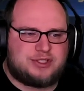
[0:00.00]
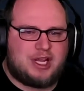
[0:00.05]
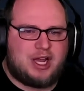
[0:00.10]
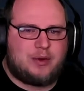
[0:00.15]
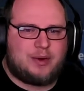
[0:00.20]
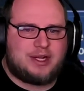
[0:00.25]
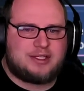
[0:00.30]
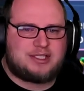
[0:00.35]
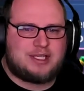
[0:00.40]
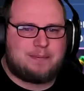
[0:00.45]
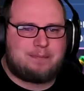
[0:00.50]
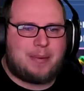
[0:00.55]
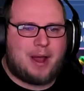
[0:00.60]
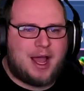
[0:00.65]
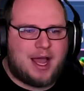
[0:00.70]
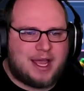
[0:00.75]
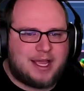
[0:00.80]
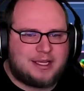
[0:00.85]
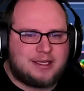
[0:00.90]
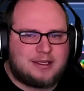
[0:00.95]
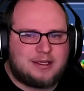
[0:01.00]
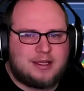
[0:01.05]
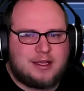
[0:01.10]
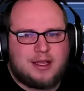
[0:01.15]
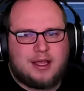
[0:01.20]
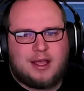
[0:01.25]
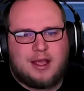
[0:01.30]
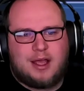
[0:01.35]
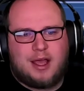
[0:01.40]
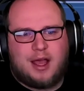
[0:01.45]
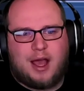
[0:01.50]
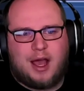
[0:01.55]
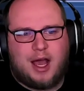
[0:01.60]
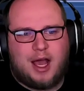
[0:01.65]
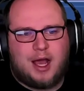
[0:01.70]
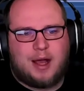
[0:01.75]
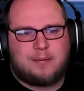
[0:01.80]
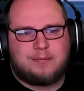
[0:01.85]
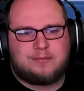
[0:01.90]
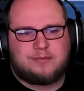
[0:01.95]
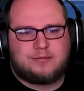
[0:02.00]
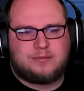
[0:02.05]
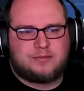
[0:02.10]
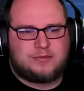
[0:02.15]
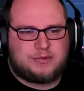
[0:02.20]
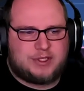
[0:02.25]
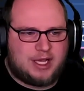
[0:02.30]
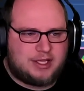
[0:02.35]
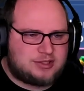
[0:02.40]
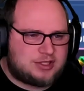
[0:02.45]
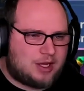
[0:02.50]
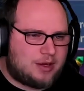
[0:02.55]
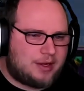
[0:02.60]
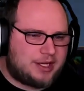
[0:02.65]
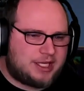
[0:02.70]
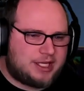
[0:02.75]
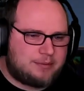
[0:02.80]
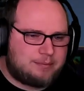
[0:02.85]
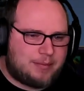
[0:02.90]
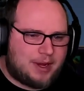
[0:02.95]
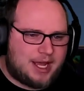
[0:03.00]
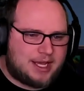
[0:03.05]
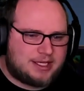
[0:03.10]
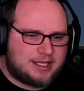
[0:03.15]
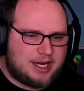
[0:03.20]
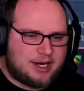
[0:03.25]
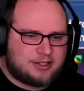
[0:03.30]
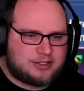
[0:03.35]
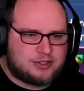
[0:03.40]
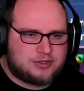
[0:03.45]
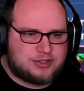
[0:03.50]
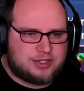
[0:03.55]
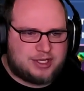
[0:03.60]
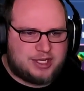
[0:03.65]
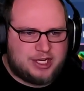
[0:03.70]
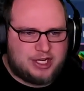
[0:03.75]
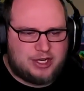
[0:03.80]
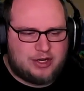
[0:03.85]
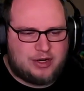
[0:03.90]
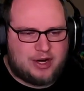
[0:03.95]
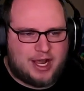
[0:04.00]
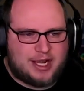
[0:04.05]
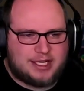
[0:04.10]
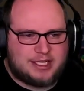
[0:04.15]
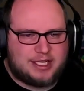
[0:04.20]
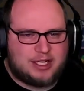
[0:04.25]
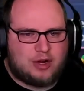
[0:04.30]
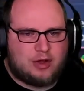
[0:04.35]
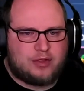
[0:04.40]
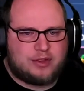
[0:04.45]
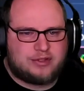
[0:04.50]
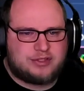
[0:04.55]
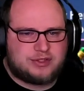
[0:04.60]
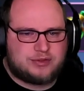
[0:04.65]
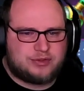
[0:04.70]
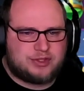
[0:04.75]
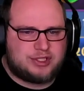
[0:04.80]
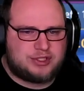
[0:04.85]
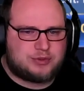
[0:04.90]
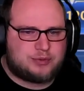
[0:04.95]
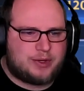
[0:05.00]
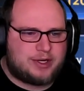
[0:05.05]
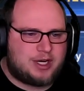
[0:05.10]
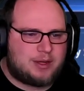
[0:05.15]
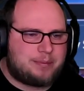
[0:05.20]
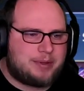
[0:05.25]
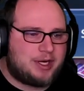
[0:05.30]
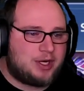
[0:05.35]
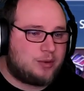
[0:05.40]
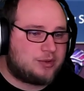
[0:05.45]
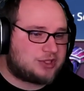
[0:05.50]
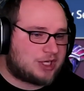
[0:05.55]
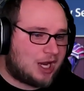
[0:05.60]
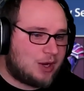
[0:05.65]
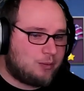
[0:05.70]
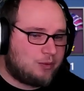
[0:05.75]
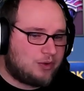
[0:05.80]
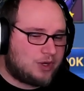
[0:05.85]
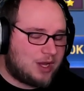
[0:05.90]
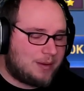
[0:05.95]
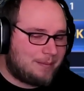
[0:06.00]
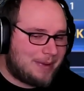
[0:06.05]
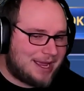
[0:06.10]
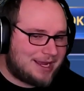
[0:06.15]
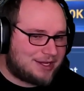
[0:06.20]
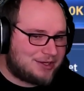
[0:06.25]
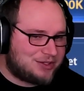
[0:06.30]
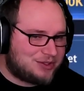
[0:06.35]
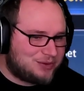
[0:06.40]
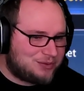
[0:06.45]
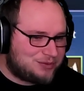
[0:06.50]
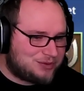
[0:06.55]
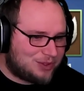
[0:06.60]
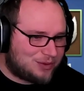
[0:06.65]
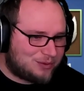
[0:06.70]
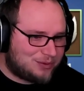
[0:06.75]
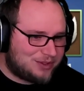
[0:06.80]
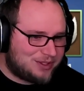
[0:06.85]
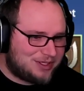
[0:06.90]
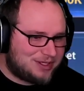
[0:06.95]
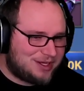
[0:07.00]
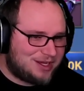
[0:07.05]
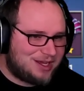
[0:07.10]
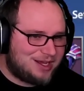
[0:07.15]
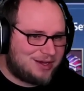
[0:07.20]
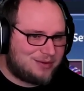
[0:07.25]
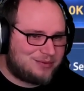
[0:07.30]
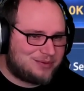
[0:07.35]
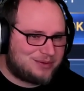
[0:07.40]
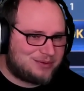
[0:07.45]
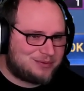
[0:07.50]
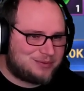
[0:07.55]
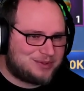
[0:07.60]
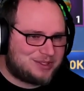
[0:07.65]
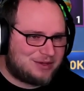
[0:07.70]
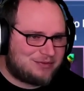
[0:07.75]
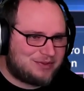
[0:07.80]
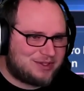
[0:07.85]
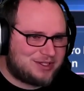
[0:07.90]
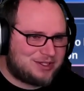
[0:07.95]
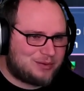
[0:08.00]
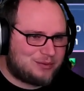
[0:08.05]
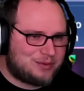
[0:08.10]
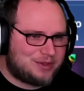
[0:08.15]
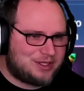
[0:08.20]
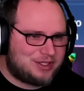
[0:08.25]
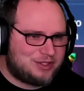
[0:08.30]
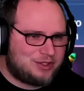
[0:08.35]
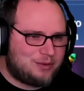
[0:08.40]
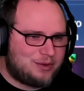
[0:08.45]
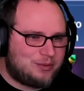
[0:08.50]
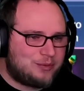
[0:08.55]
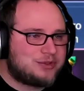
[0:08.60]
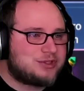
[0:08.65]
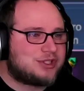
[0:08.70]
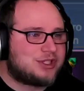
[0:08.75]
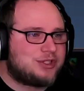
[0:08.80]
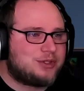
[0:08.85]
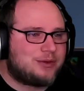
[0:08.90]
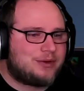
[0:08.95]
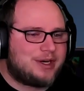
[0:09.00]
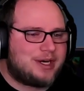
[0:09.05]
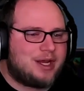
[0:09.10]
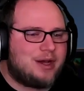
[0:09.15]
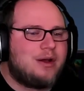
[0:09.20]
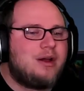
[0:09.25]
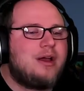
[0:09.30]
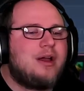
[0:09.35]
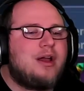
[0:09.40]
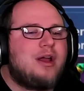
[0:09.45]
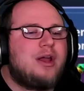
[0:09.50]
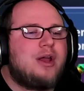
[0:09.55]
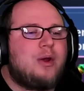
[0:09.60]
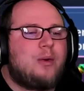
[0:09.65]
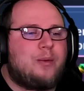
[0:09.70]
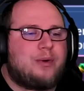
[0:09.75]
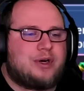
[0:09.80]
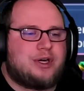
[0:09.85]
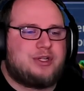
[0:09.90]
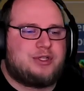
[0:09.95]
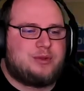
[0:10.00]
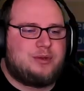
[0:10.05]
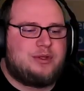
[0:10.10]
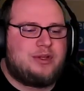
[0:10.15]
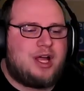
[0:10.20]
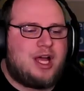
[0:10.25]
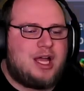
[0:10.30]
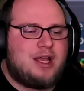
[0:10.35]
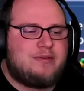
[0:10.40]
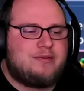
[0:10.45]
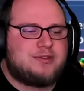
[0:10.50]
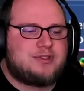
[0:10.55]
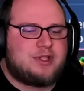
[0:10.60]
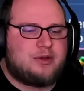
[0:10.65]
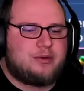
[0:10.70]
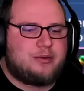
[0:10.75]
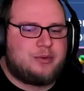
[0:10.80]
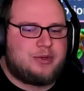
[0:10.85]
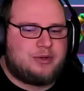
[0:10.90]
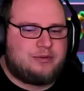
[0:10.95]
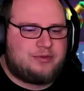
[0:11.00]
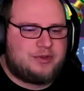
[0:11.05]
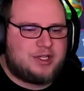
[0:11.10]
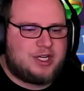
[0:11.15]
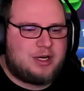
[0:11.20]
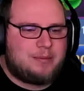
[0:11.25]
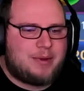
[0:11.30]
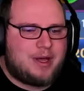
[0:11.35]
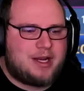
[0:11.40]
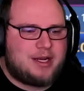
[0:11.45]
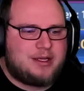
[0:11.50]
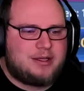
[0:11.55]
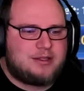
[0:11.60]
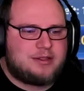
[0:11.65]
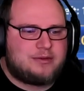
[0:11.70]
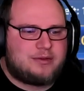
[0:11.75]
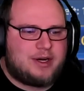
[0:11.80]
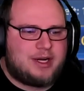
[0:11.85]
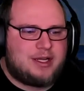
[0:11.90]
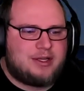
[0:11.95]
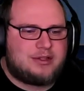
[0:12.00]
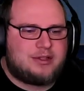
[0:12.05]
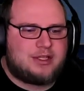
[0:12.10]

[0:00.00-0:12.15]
Now, when I say buying, yes, I can buy characters in here. I can get all this right up here, which I will come back and do. Don't worry. We definitely don't want to. You know what? We're just going to do it right now. We're going to do it live, so we don't forget about it, right?